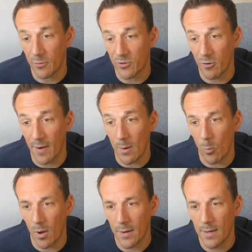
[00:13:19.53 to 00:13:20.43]
array
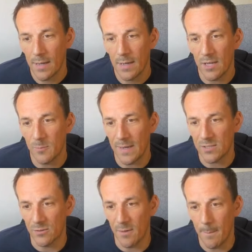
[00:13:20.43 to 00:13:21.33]
1 is based
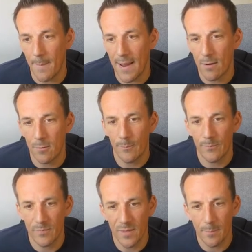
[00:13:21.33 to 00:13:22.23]
on the male
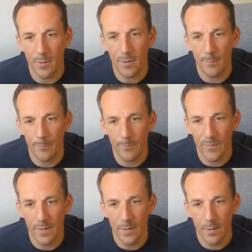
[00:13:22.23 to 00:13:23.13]
number,
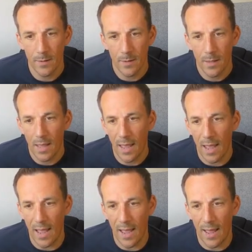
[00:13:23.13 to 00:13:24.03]

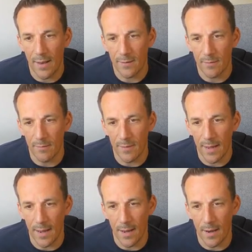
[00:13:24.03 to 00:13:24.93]
and
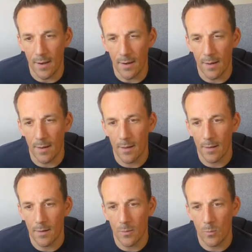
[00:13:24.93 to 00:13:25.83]
then
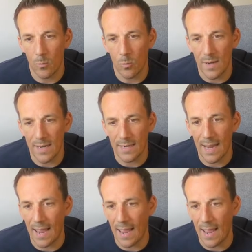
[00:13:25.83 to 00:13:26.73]
we
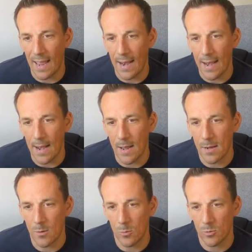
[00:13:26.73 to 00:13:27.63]
can
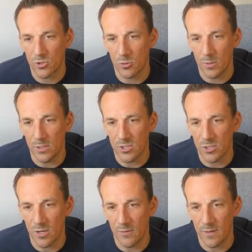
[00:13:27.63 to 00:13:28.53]
also
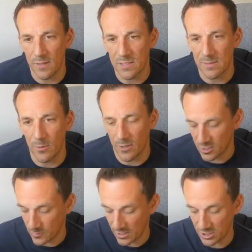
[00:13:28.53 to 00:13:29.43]
insert the similar
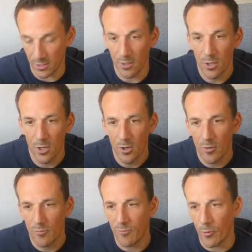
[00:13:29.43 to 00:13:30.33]
expression
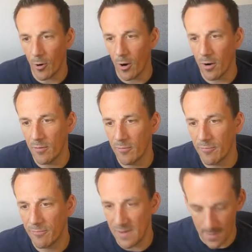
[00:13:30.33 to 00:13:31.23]
for our
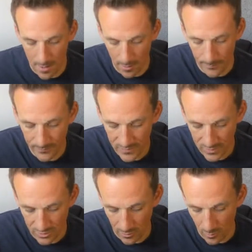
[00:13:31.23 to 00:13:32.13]
female.
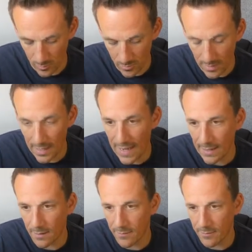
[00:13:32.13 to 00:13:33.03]
So
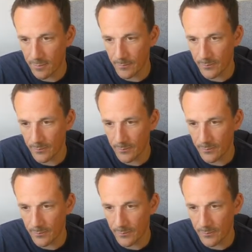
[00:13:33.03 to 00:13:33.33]
length,